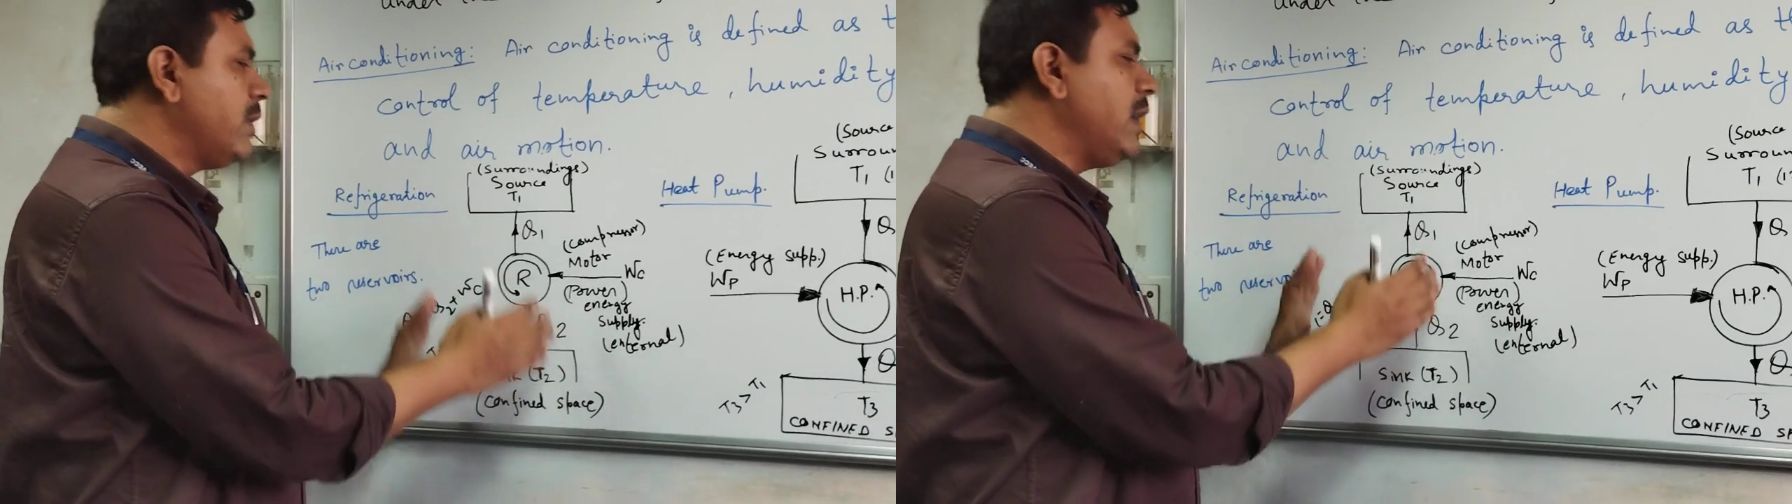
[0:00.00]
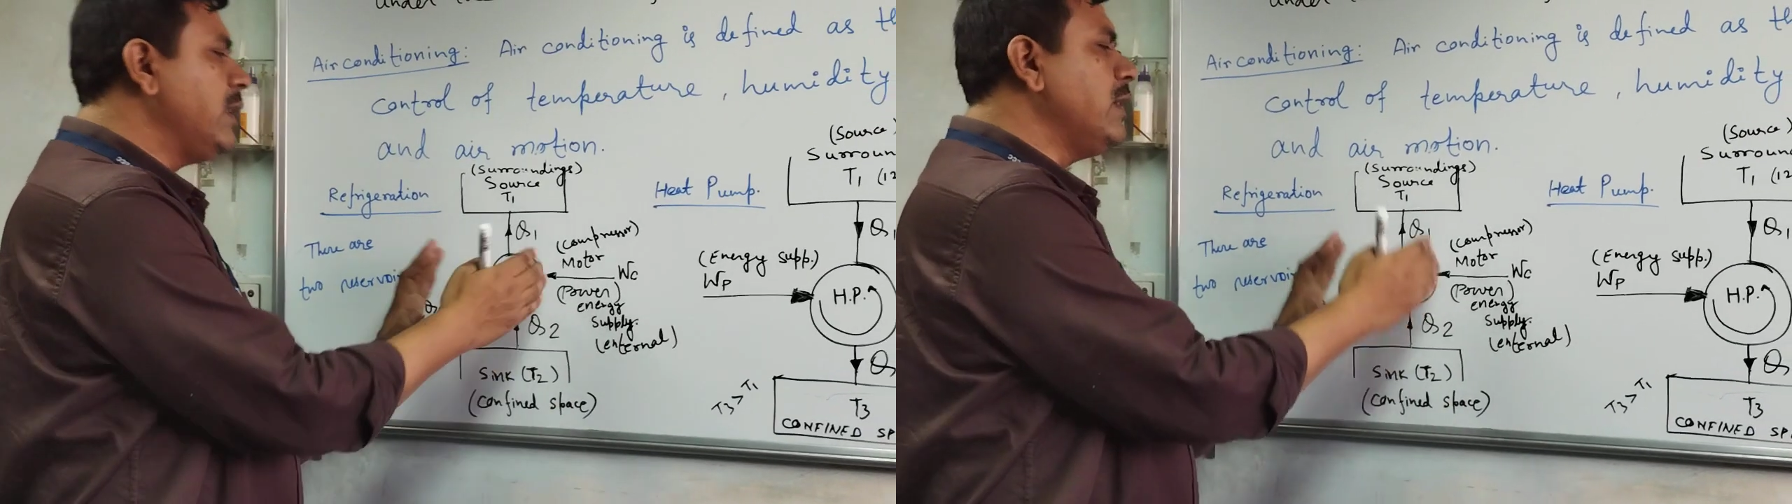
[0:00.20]

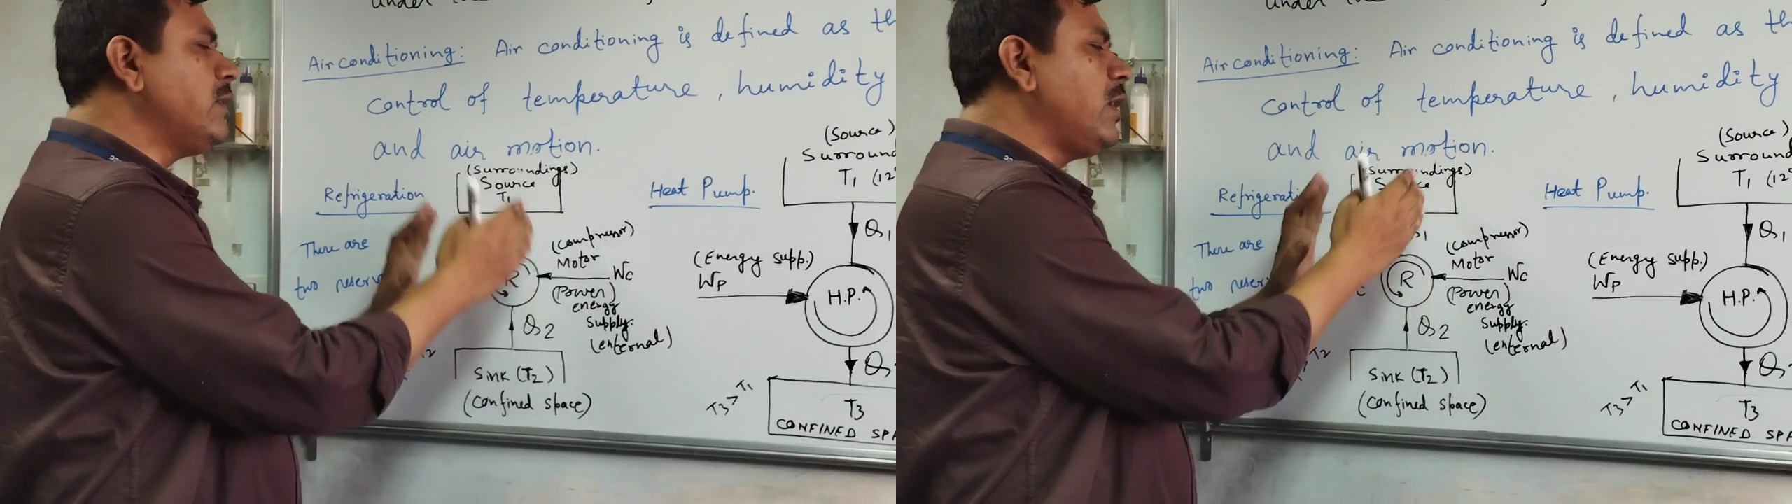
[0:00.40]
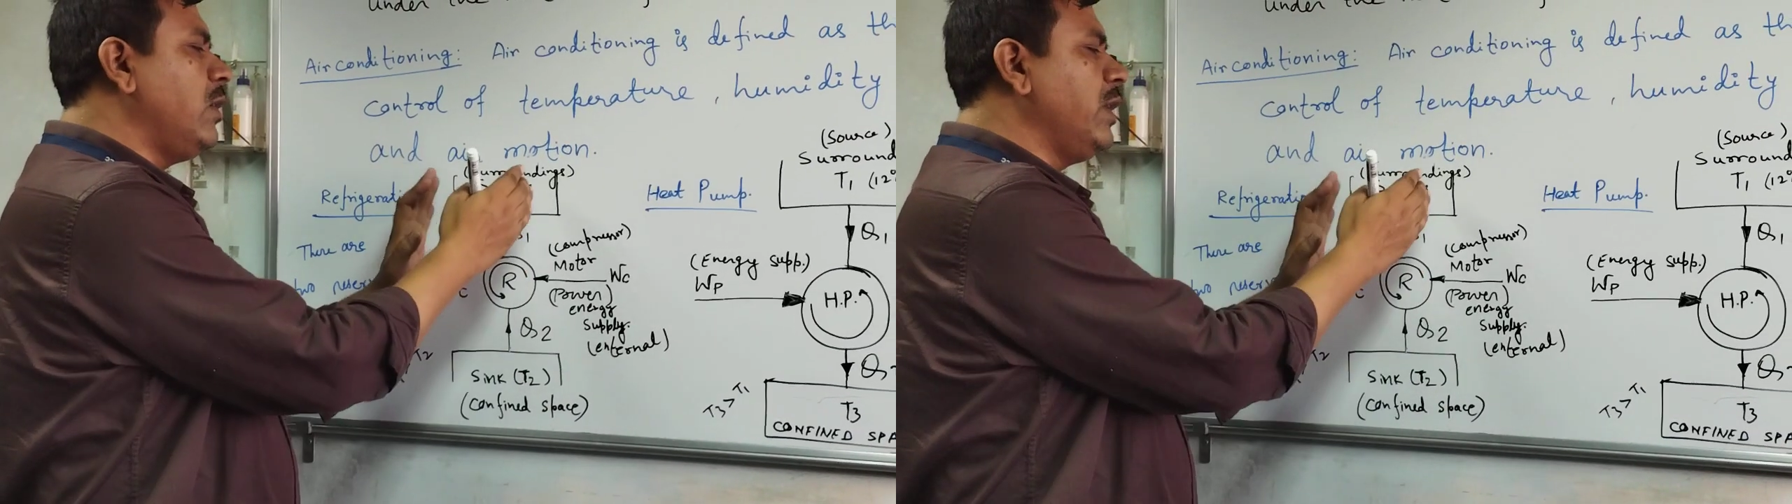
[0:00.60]
than the
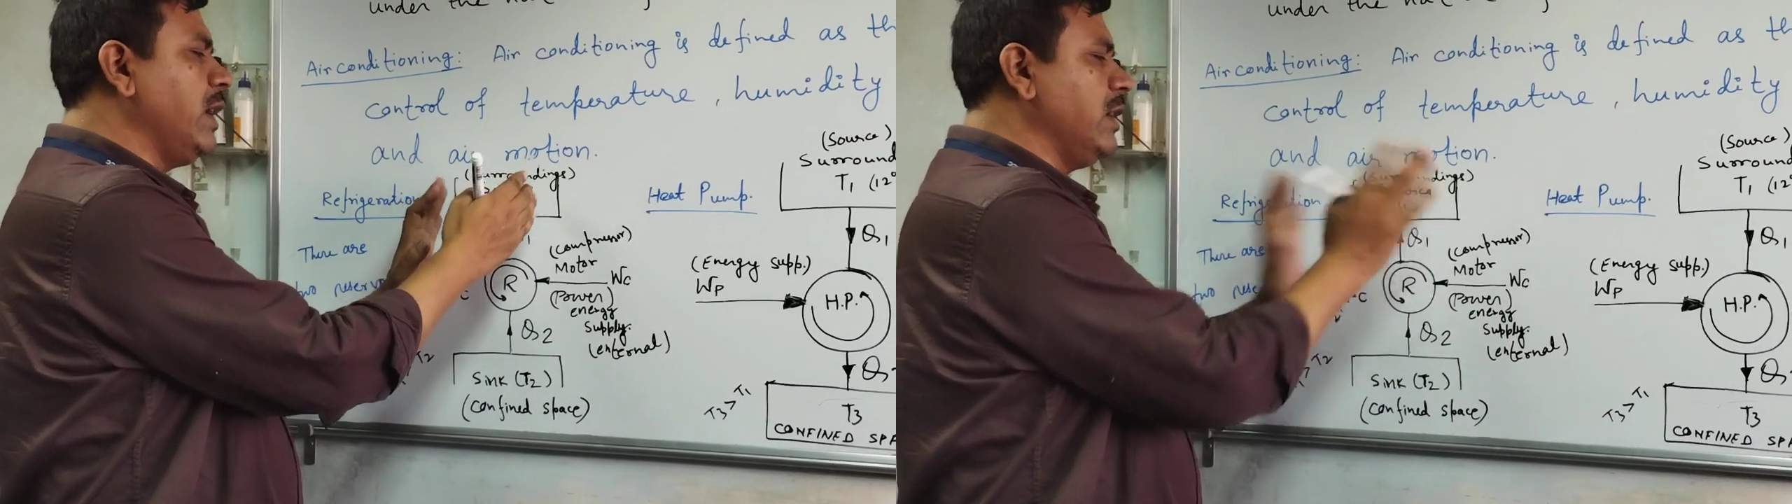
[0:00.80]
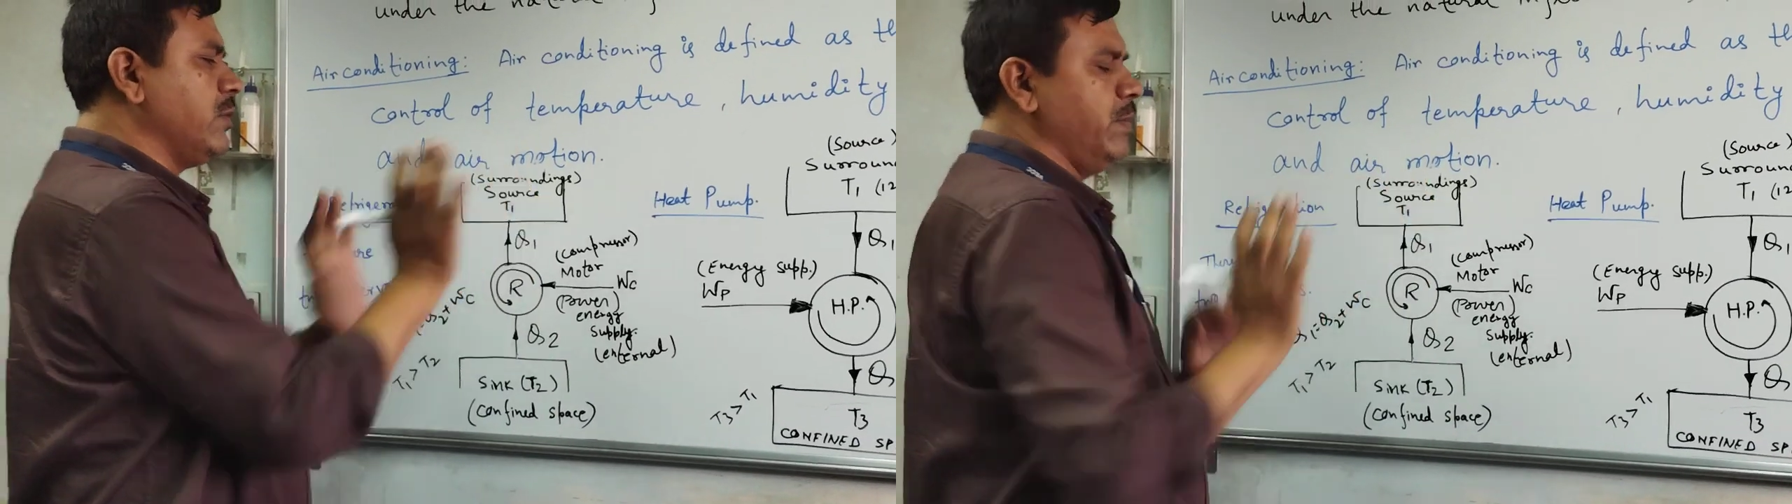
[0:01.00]

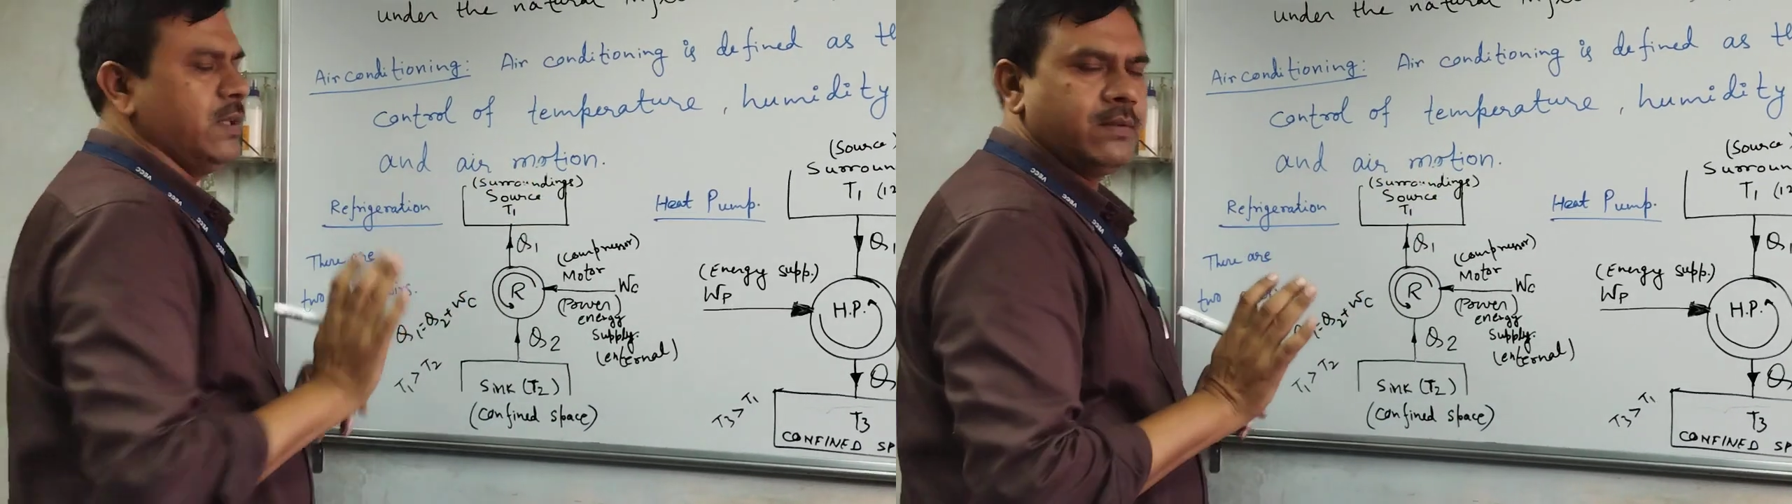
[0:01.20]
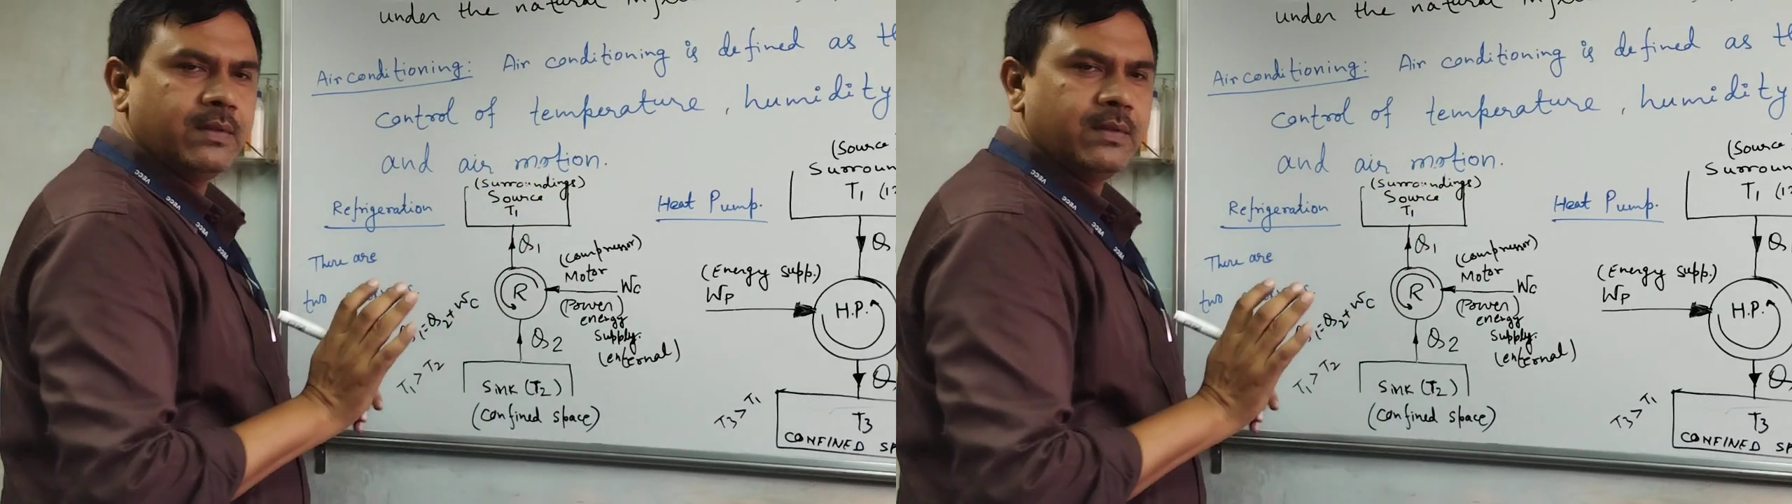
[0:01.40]
surrounding space.